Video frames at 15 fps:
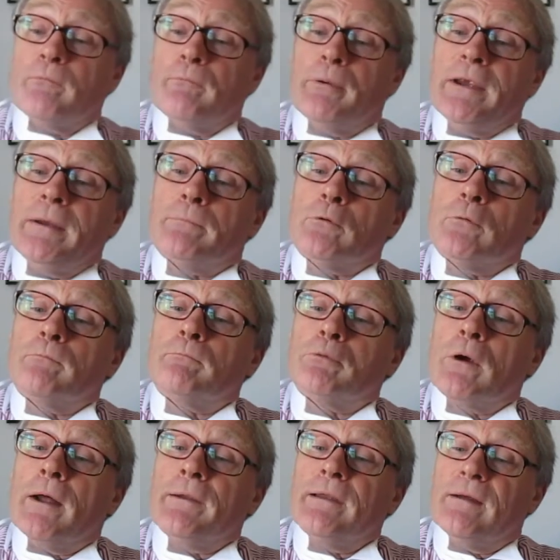people,
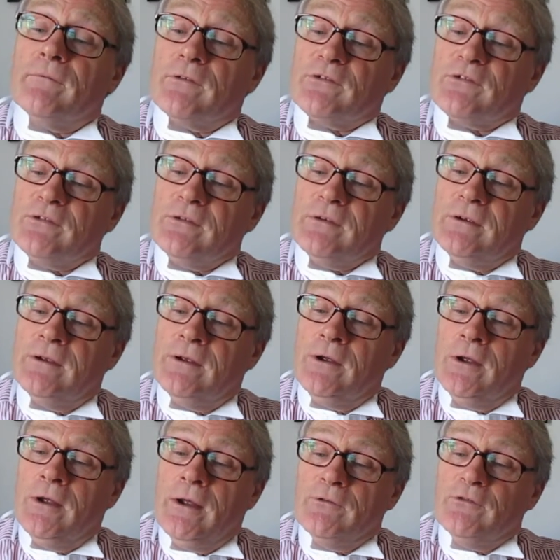Brian Leveson,
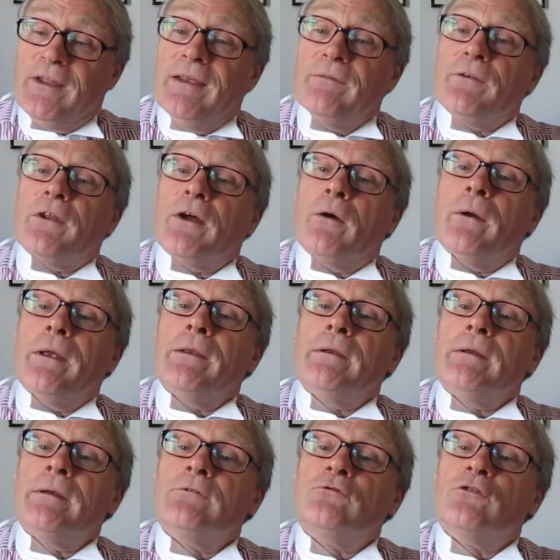David Owen,
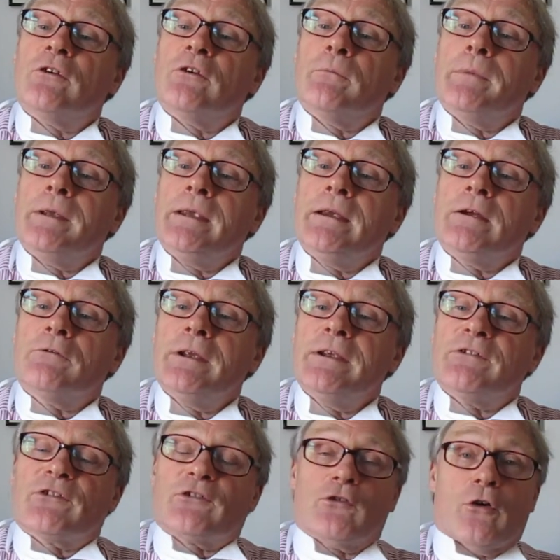Jeremy
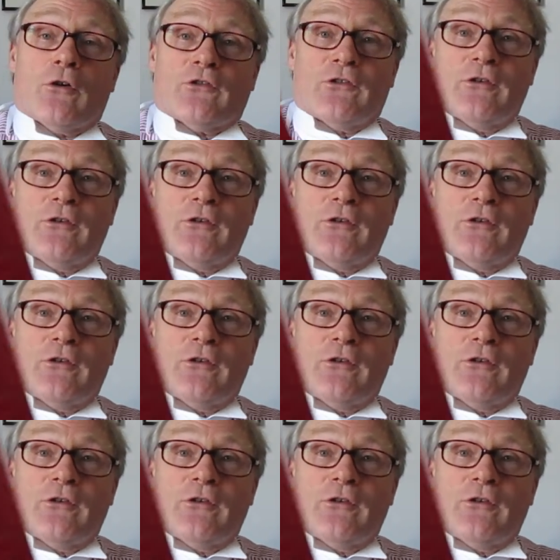Greenstock. So